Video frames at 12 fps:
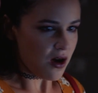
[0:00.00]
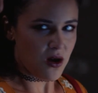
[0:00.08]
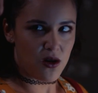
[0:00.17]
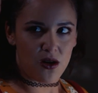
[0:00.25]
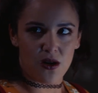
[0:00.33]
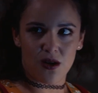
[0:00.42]

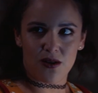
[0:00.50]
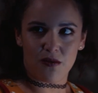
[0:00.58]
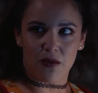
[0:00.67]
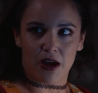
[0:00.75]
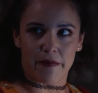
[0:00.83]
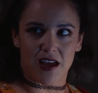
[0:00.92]
Oh,
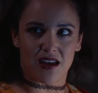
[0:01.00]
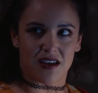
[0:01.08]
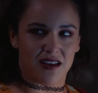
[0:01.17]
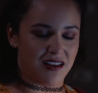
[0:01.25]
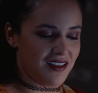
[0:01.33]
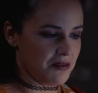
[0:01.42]

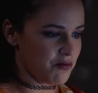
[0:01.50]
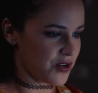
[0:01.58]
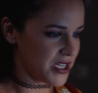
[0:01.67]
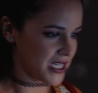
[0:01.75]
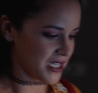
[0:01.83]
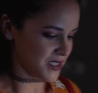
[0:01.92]
Mama.
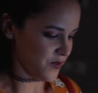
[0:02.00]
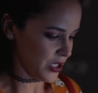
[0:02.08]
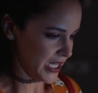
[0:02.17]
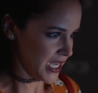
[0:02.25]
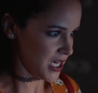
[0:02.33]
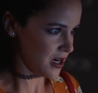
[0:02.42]
Printing this for
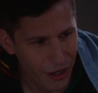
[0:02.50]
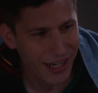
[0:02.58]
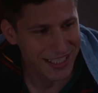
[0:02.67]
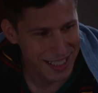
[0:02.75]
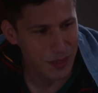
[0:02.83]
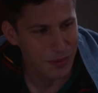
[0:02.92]
later. All
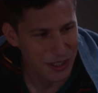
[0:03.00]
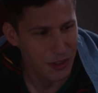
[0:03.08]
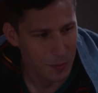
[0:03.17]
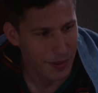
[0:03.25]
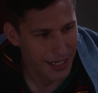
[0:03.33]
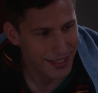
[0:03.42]
right, keep it in
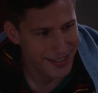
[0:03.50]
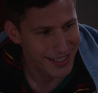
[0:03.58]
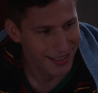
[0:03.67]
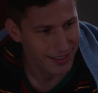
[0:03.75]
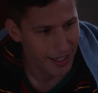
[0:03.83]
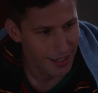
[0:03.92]
your pants,
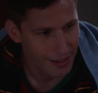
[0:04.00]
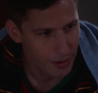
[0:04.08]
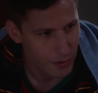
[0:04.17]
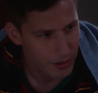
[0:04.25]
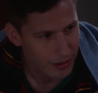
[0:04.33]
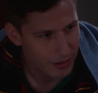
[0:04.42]

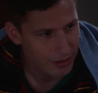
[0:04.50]
Santiago. Oh,